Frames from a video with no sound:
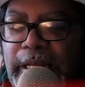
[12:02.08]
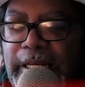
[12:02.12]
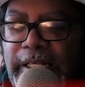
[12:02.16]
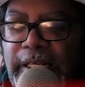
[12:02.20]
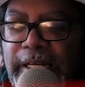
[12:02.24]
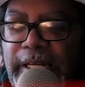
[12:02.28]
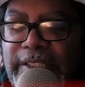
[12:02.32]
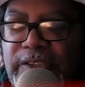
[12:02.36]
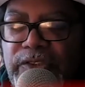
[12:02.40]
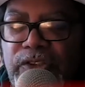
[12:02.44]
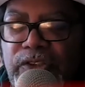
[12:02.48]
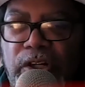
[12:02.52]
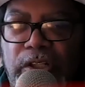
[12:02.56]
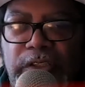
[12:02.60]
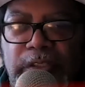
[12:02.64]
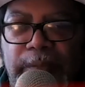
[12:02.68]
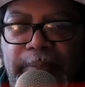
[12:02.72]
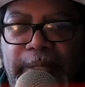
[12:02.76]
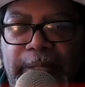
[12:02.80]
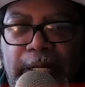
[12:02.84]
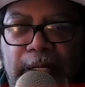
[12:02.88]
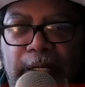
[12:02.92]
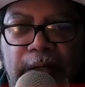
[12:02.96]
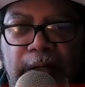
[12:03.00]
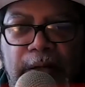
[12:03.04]
of like talked
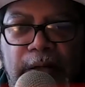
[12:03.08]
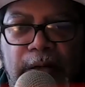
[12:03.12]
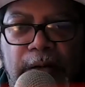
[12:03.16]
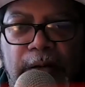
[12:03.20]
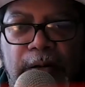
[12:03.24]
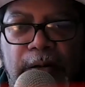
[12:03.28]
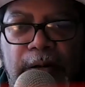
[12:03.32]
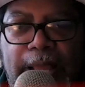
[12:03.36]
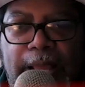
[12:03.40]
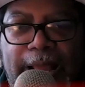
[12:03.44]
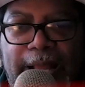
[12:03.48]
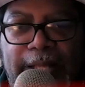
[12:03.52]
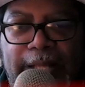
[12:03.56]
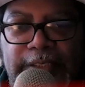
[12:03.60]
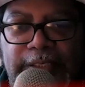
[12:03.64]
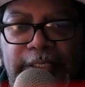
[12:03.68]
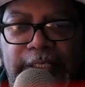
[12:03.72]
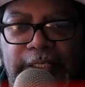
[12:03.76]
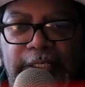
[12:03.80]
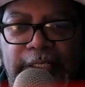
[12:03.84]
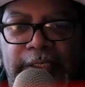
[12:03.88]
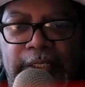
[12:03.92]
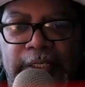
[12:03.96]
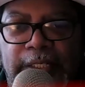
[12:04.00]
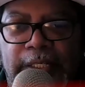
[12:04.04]
about her
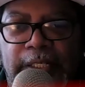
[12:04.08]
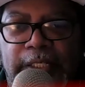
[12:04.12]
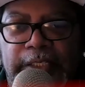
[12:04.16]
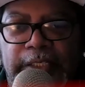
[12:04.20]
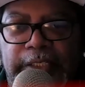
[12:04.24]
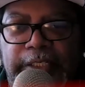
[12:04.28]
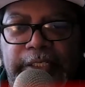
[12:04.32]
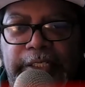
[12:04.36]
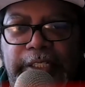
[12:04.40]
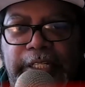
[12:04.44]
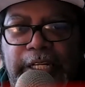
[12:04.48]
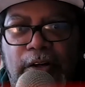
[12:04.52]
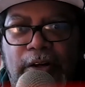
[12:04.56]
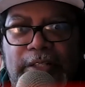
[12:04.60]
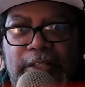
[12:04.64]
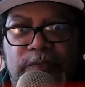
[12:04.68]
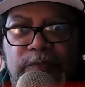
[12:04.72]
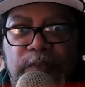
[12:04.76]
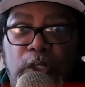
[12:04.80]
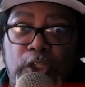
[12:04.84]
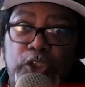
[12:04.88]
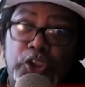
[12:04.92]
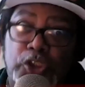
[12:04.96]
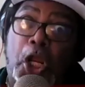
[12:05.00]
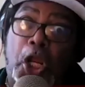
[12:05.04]
acting, as
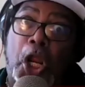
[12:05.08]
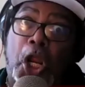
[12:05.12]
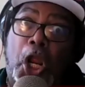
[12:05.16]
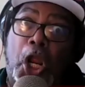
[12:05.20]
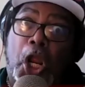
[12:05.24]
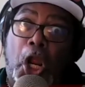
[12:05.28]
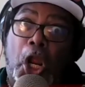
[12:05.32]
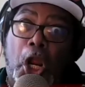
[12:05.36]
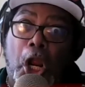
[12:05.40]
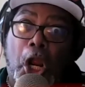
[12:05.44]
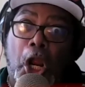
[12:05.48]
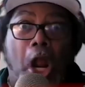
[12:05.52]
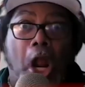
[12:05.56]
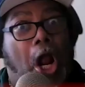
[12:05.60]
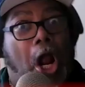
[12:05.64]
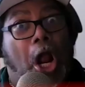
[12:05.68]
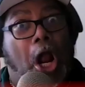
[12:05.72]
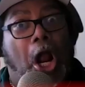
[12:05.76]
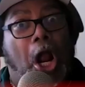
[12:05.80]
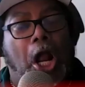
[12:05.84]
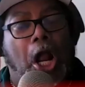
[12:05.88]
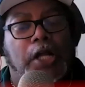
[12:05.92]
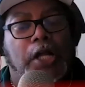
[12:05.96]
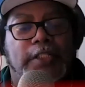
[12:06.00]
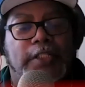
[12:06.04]
far as
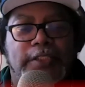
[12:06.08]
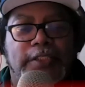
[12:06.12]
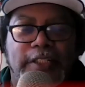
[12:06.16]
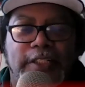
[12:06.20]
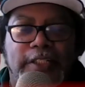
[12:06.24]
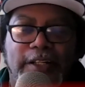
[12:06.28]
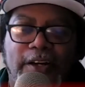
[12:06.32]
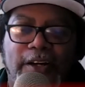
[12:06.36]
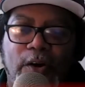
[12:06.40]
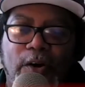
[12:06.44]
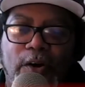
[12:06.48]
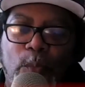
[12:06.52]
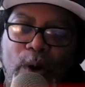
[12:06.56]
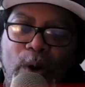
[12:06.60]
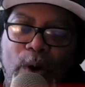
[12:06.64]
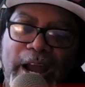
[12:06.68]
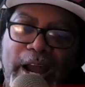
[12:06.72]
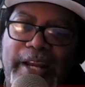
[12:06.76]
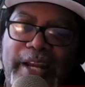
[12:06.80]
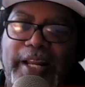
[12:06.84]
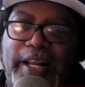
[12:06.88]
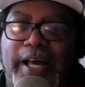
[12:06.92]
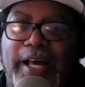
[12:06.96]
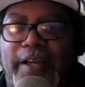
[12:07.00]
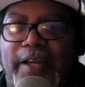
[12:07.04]
her
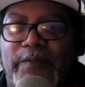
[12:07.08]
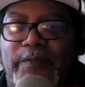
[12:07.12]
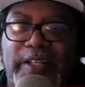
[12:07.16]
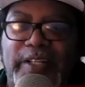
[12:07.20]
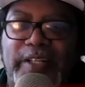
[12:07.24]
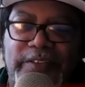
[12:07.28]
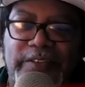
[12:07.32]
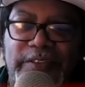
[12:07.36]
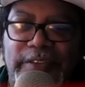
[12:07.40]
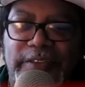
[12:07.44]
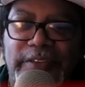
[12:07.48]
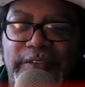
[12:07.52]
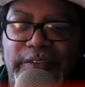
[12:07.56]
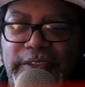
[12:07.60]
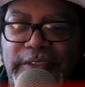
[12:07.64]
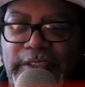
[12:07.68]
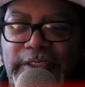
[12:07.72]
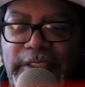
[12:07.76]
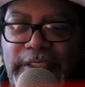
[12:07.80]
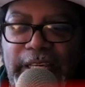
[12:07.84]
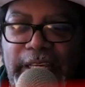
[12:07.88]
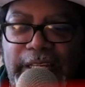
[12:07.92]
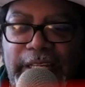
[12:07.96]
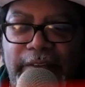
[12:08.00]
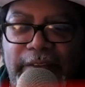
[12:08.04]
wide-eyed faces
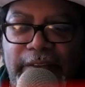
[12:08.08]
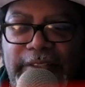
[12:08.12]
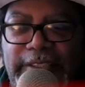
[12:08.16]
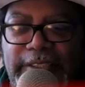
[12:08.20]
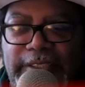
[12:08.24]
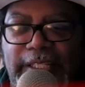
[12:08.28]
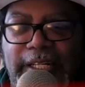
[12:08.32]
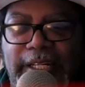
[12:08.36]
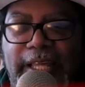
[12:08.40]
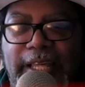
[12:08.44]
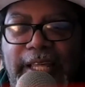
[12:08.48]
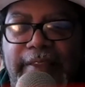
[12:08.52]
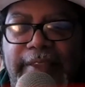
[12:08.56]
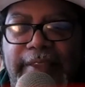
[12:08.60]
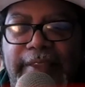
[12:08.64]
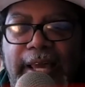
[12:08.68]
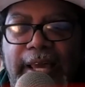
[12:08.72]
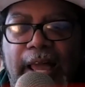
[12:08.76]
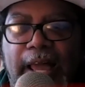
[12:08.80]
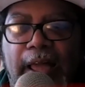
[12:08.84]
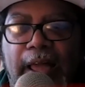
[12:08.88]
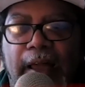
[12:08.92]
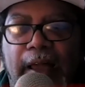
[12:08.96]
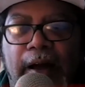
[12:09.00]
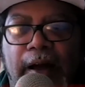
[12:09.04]
and everything like
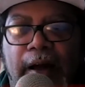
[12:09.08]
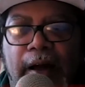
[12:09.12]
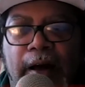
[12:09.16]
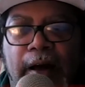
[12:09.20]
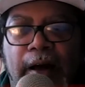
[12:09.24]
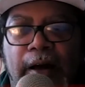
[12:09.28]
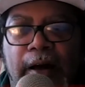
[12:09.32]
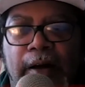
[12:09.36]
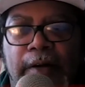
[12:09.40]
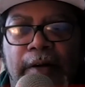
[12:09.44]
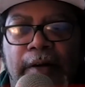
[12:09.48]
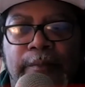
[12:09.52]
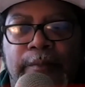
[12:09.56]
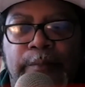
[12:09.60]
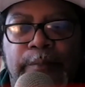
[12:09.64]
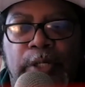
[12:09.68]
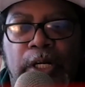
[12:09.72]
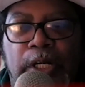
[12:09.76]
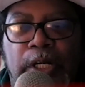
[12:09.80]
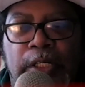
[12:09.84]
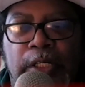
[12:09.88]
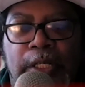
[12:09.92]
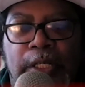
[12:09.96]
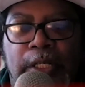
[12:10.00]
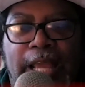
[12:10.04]
that.
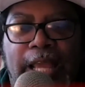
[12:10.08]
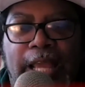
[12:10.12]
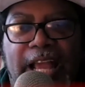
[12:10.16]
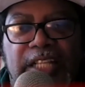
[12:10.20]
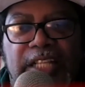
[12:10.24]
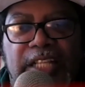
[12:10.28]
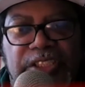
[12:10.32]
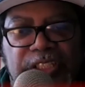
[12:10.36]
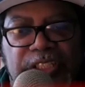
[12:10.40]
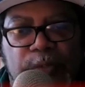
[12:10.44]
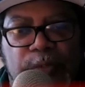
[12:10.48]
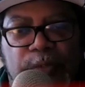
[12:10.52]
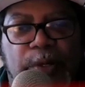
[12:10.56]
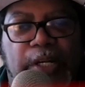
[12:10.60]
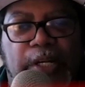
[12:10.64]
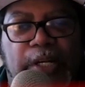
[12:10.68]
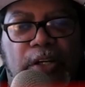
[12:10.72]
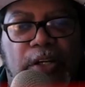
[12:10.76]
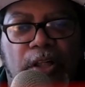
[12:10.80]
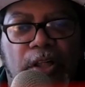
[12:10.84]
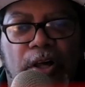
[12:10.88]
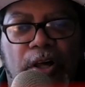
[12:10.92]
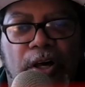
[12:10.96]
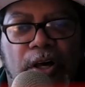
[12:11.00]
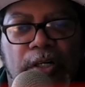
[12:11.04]
But as she went
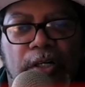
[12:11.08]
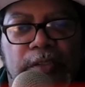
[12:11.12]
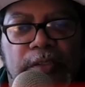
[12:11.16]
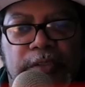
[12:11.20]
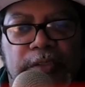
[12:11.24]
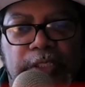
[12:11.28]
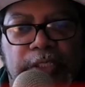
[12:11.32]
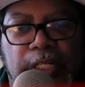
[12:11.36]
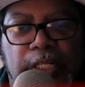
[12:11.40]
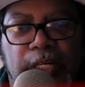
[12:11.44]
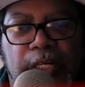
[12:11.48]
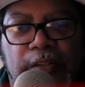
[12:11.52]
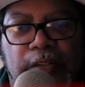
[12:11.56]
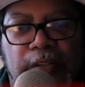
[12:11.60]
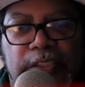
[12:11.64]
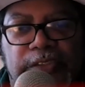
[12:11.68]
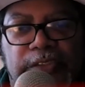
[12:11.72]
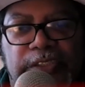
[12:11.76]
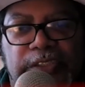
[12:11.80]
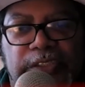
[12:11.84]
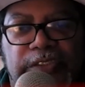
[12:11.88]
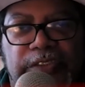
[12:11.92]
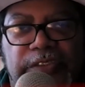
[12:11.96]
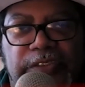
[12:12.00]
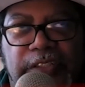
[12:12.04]
along, because
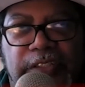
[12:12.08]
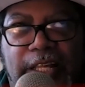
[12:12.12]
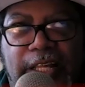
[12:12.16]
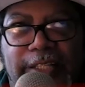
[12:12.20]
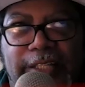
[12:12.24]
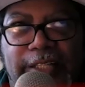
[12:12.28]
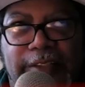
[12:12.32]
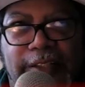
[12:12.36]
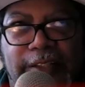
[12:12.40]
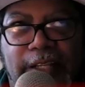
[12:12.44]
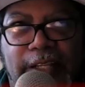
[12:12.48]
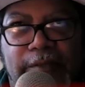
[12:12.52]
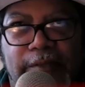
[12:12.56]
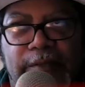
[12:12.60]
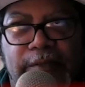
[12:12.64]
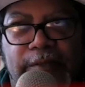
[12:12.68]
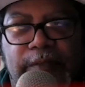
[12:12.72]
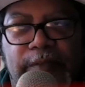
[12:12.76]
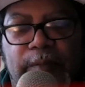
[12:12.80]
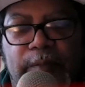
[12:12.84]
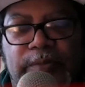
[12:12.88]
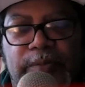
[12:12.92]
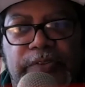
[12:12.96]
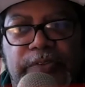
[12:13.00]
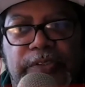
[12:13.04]
this is like the 11th
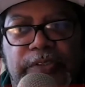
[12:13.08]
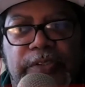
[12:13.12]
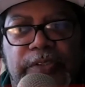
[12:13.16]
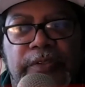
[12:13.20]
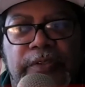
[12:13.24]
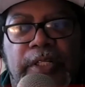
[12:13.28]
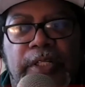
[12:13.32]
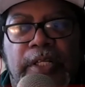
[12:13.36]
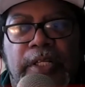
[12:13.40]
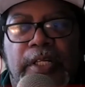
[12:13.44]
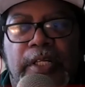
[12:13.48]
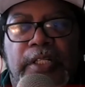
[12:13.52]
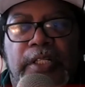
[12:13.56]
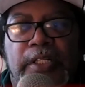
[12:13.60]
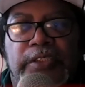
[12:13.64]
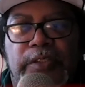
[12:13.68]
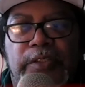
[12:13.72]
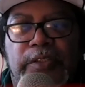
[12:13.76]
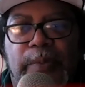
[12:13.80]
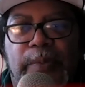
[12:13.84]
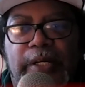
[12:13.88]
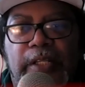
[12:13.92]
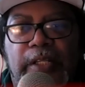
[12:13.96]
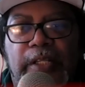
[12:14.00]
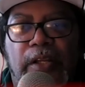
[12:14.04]
episode, she
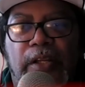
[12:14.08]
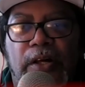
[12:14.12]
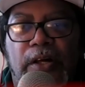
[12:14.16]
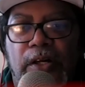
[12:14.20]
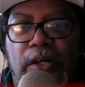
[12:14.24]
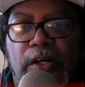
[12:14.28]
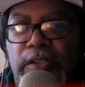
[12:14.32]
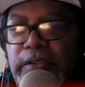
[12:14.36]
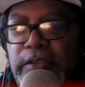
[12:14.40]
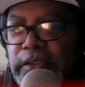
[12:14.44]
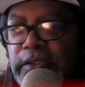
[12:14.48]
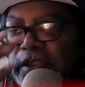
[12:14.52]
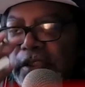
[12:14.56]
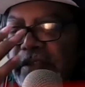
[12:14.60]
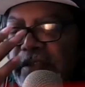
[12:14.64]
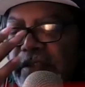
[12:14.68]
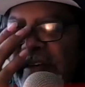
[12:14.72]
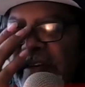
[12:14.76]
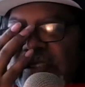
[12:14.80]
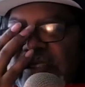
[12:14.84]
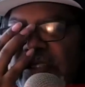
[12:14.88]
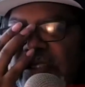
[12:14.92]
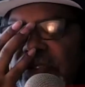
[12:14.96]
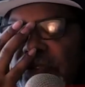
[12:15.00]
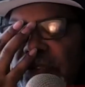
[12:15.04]
went along. The
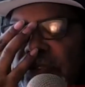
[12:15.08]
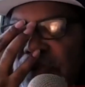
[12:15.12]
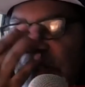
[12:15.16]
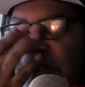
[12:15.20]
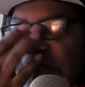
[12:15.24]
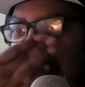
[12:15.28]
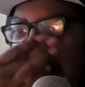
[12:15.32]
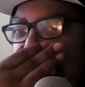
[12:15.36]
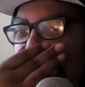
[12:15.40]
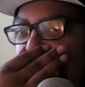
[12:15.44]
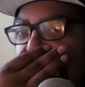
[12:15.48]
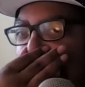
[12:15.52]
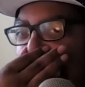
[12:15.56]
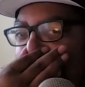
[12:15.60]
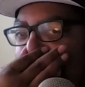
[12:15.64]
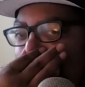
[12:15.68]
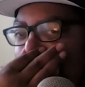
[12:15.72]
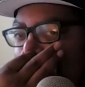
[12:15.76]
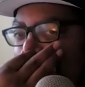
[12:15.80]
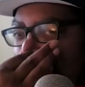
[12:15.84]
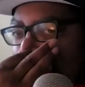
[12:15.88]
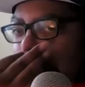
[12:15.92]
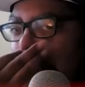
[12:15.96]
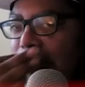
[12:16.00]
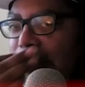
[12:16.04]
directors really got
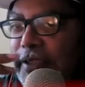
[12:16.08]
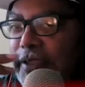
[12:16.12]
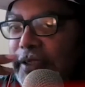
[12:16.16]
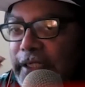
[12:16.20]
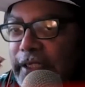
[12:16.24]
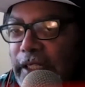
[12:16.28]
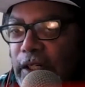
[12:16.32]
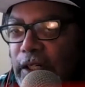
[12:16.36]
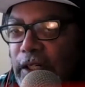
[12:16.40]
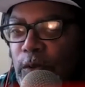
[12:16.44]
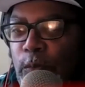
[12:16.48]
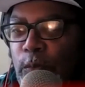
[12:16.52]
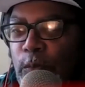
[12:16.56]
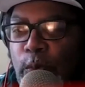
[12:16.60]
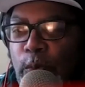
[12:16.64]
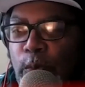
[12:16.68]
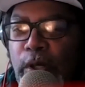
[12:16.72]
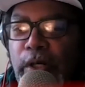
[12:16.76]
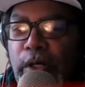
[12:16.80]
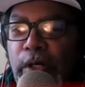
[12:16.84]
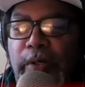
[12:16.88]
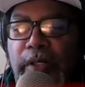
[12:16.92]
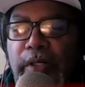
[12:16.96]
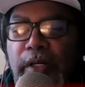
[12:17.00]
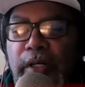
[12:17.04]
to,
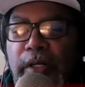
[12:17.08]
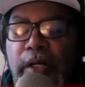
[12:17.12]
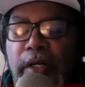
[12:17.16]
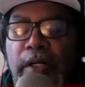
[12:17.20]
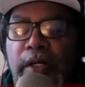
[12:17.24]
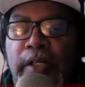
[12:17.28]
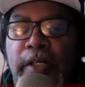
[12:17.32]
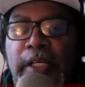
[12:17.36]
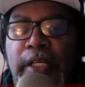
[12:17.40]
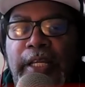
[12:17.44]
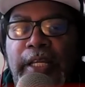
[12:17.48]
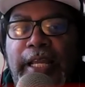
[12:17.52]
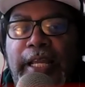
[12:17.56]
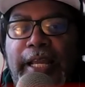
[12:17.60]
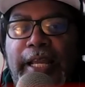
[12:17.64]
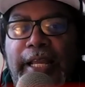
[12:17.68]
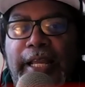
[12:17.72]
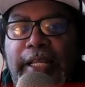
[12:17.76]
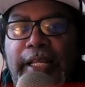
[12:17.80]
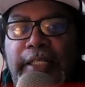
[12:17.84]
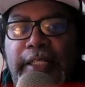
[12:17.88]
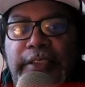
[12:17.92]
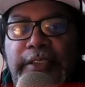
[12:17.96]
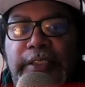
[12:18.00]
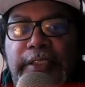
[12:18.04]
work with her,
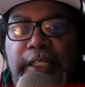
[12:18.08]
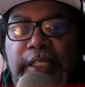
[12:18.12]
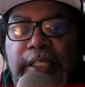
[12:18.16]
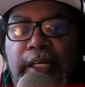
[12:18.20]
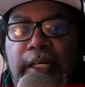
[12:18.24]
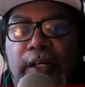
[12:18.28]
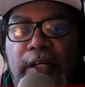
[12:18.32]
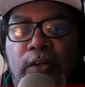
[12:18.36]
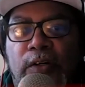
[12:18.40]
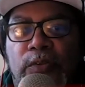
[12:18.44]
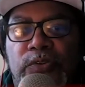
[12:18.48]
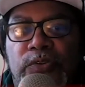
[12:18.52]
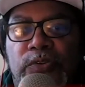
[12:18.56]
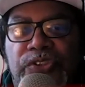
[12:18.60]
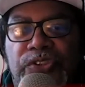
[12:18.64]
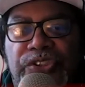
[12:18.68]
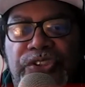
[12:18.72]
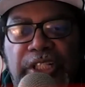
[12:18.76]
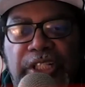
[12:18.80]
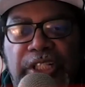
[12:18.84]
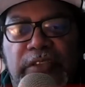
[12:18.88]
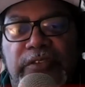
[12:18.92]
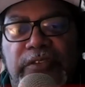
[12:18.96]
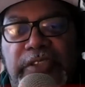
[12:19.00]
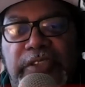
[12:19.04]
and
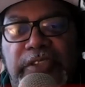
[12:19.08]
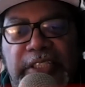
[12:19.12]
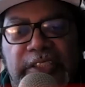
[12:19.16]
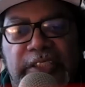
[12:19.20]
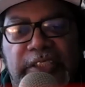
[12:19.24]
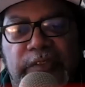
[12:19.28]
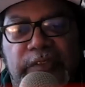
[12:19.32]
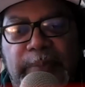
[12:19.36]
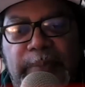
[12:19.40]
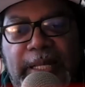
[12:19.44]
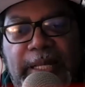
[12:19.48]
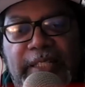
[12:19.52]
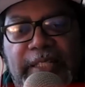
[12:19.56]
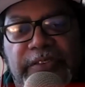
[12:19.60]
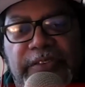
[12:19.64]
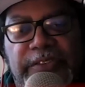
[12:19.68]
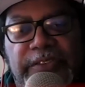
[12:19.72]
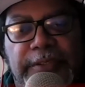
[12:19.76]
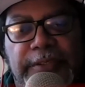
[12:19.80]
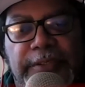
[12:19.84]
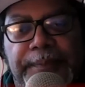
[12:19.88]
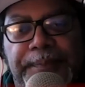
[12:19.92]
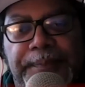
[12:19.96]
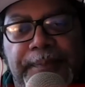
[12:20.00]
subtlety is best.